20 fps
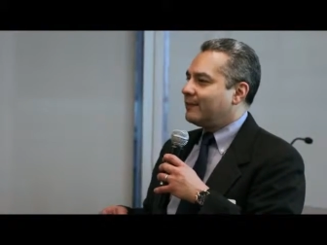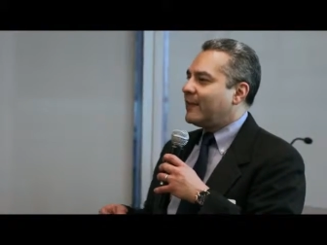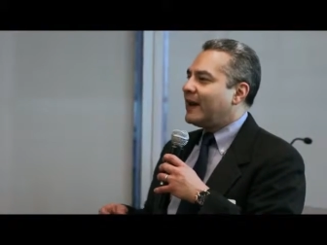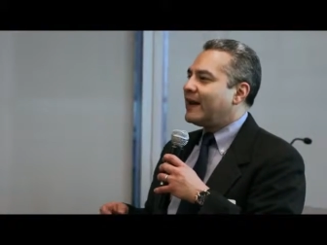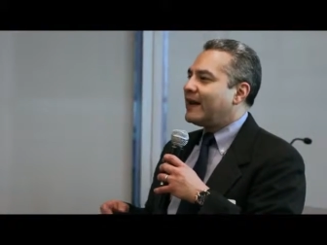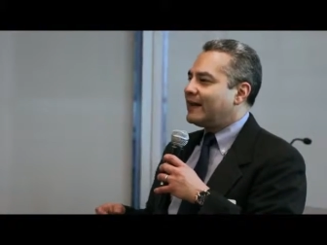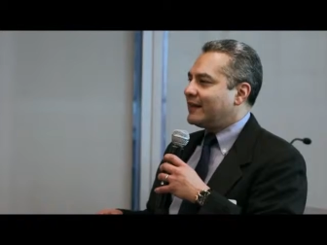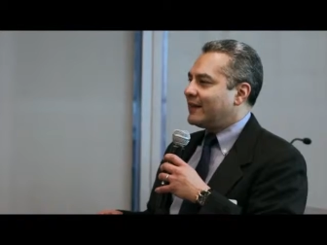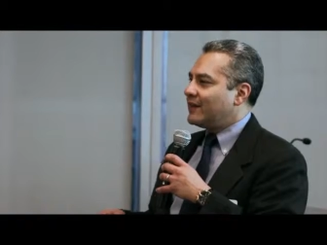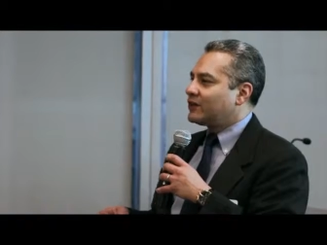
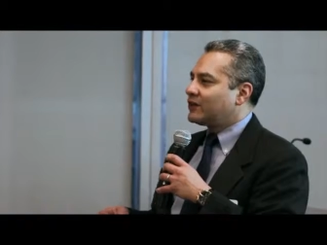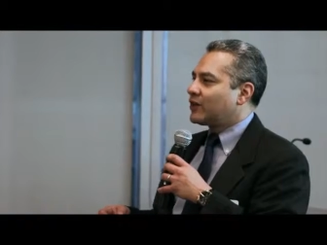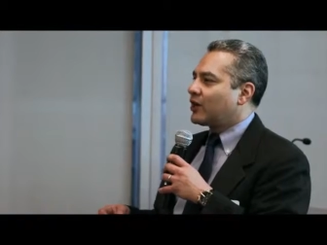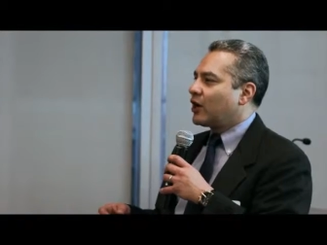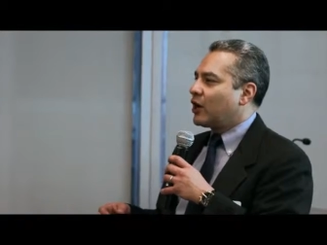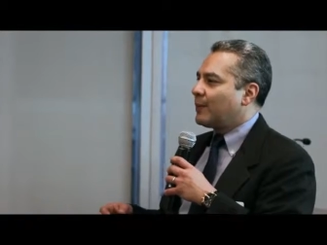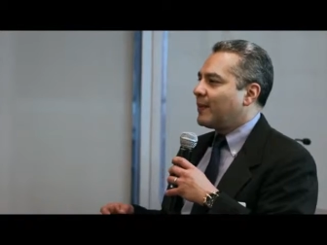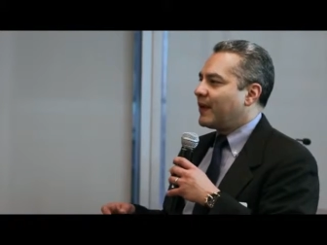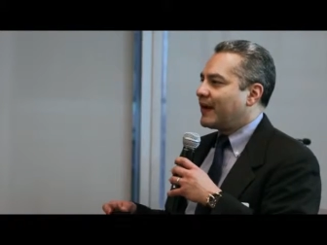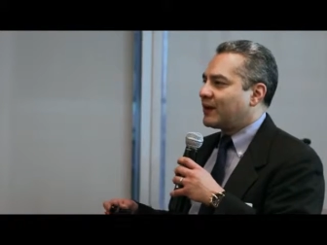many years
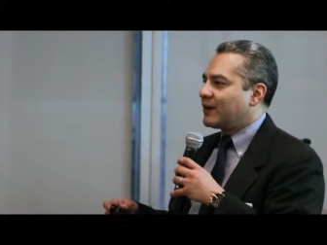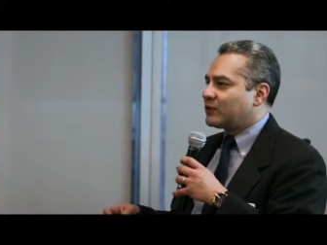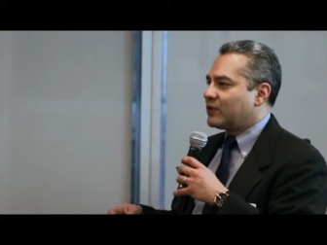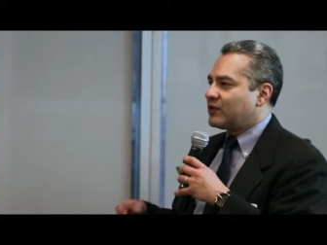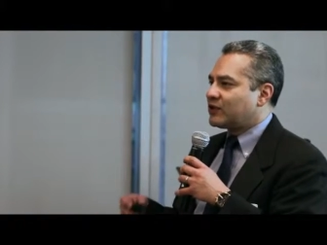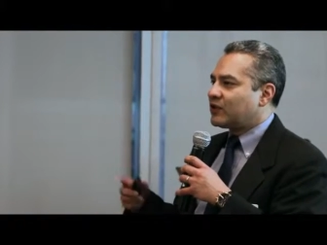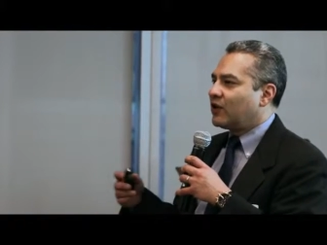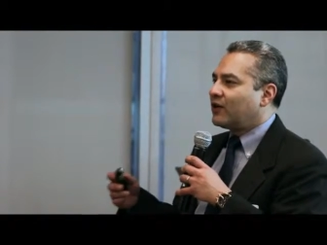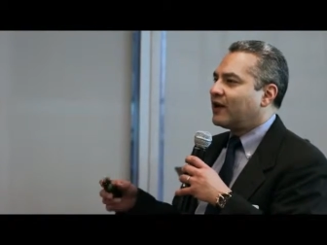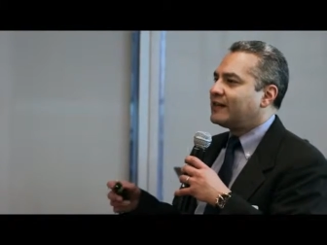ago because we
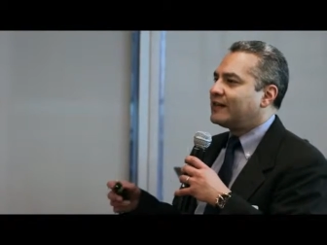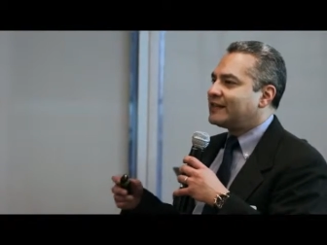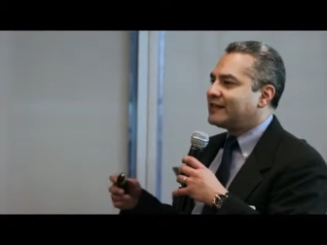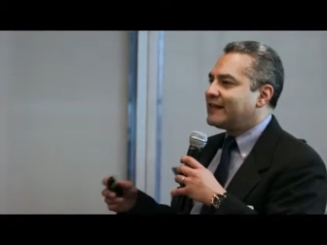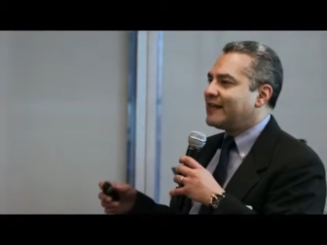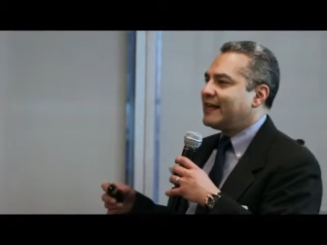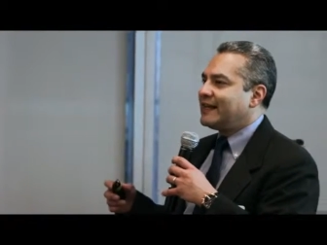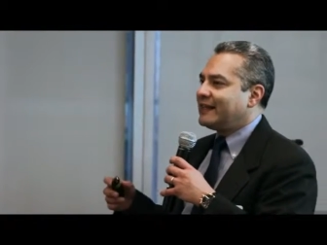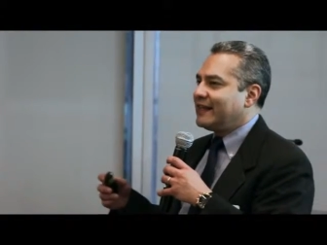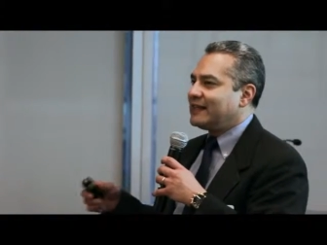started
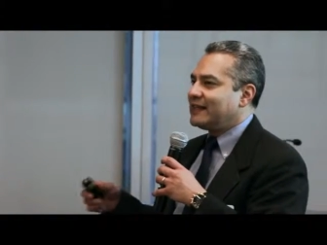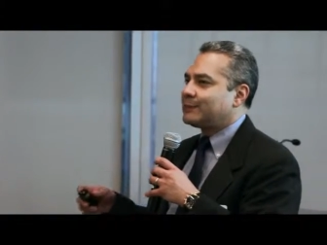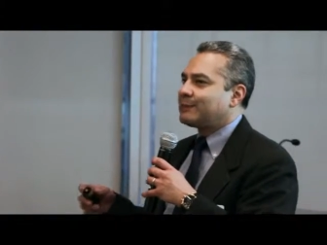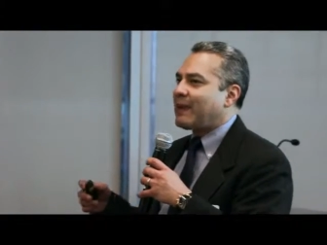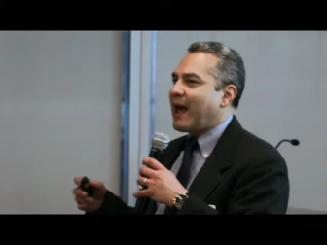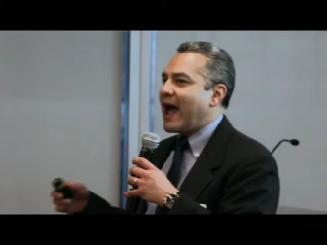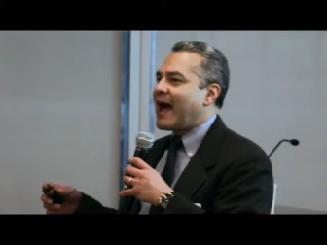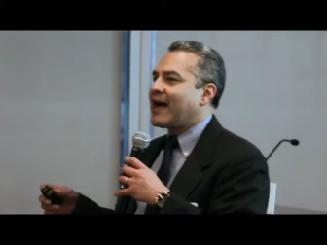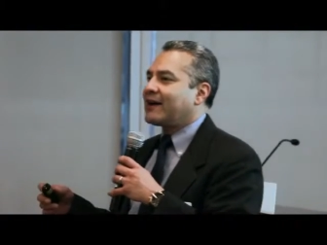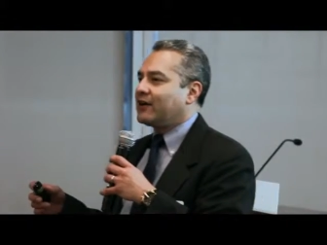seeing these
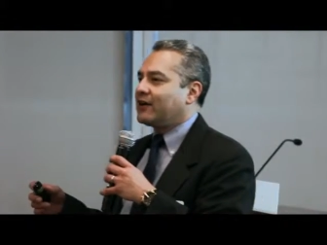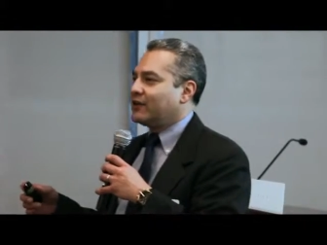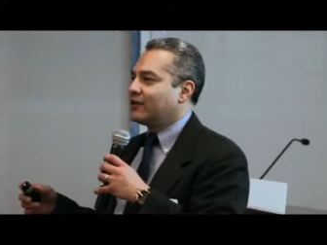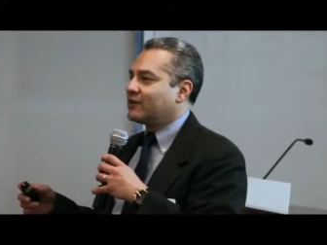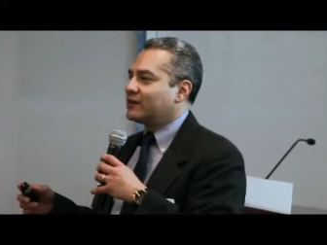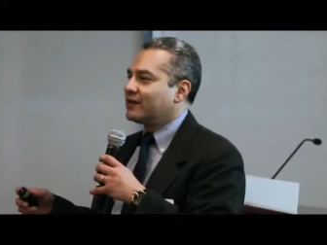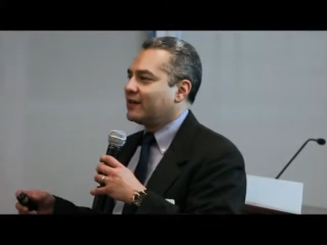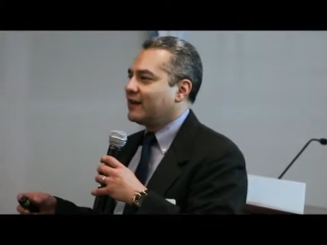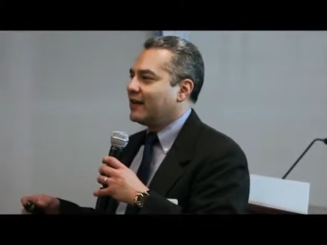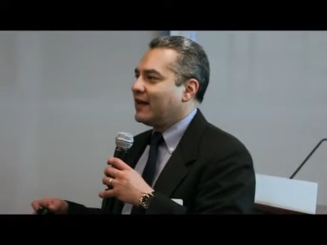
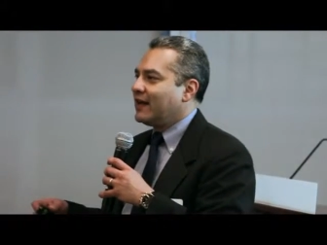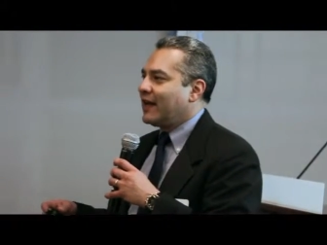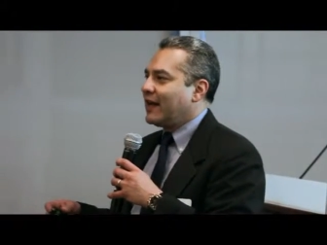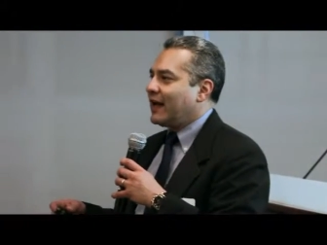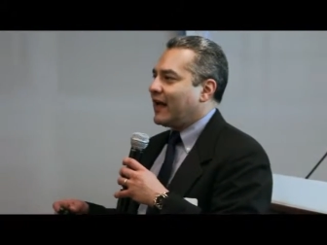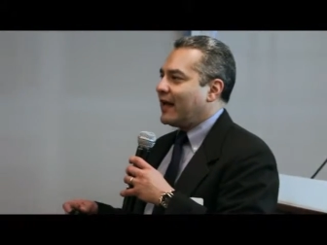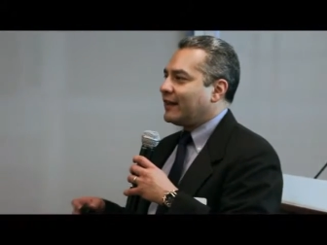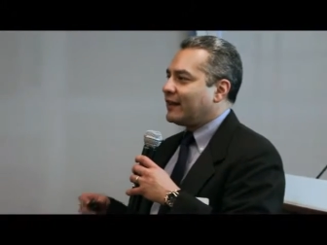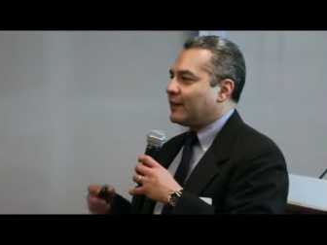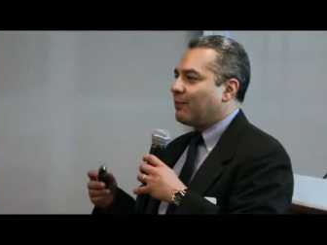patterns
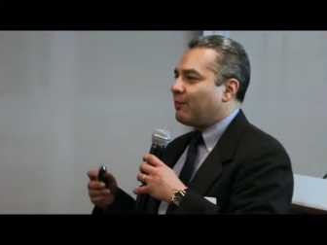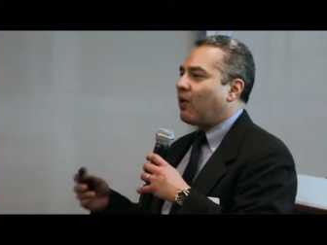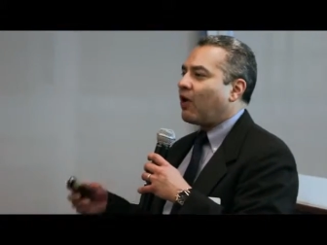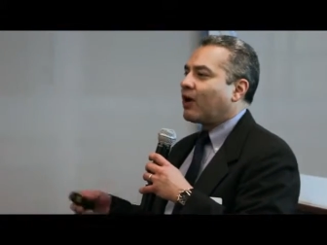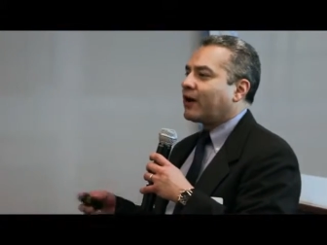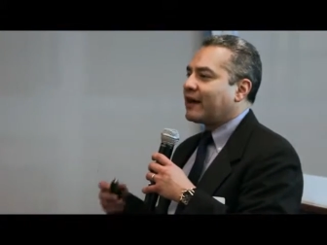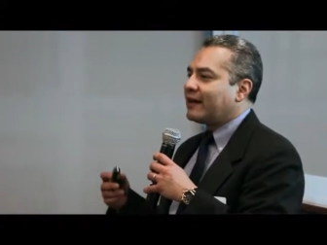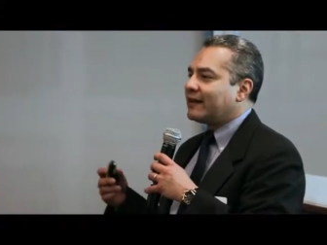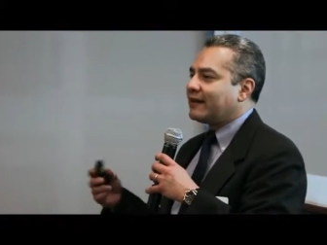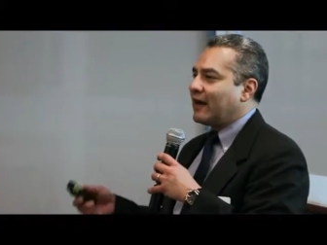in the
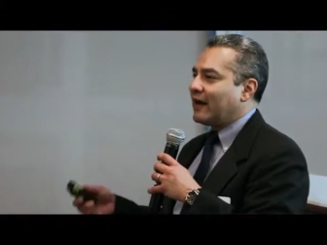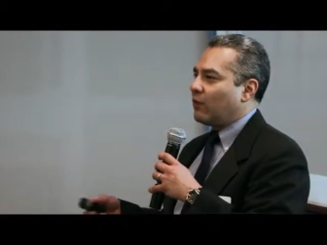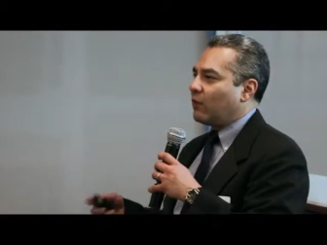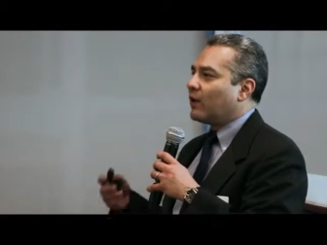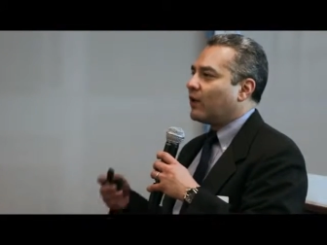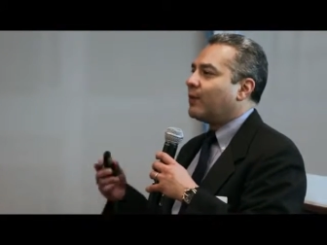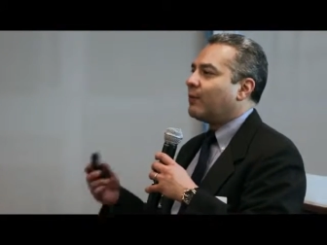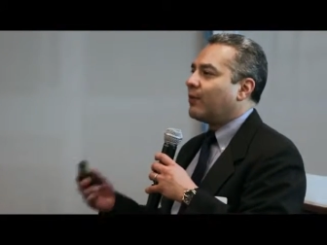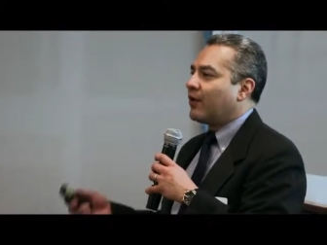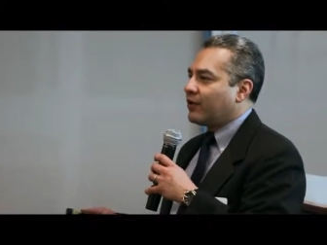market that
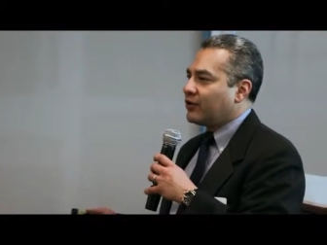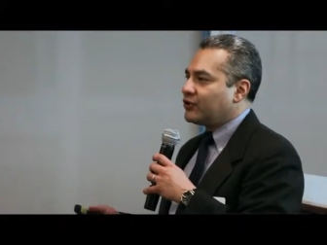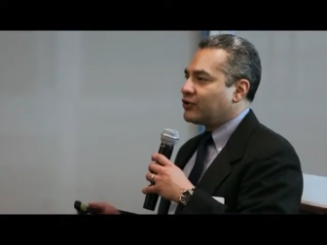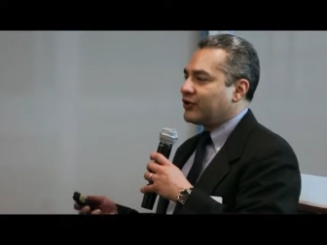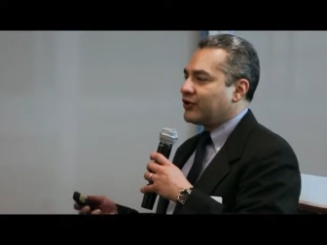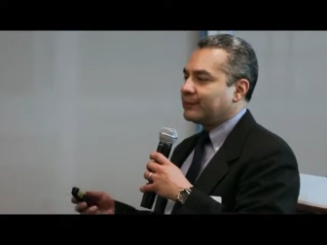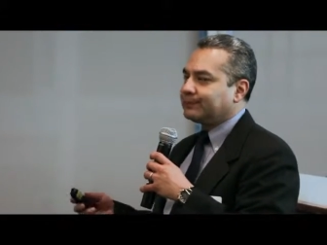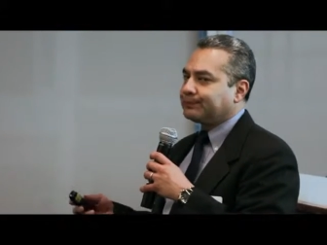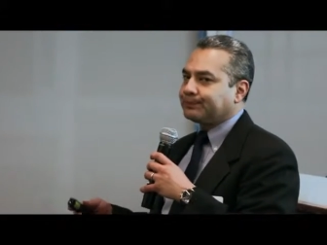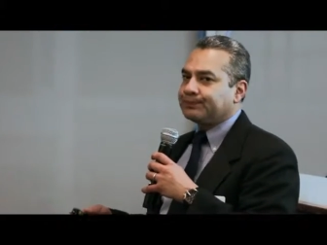were
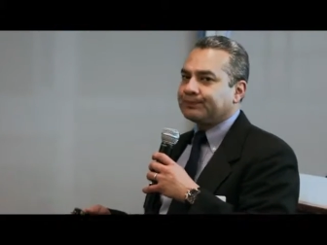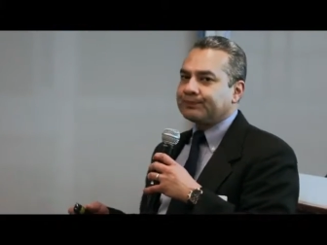emerging.